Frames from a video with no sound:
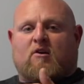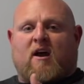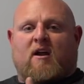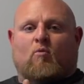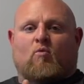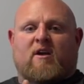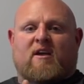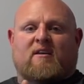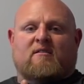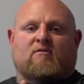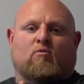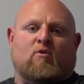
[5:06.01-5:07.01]
kind of went
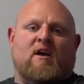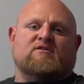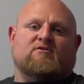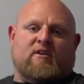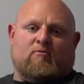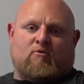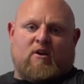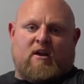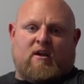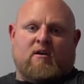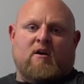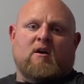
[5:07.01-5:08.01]
into the wrestling
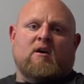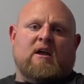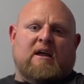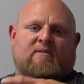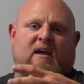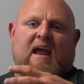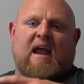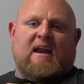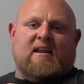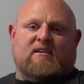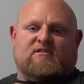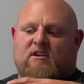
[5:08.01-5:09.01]
ring in the
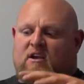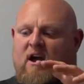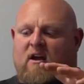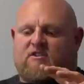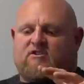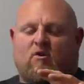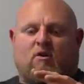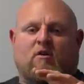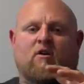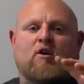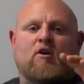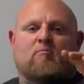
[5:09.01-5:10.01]
80s to kind of start
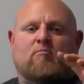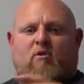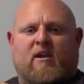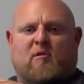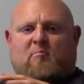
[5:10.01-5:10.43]
bringing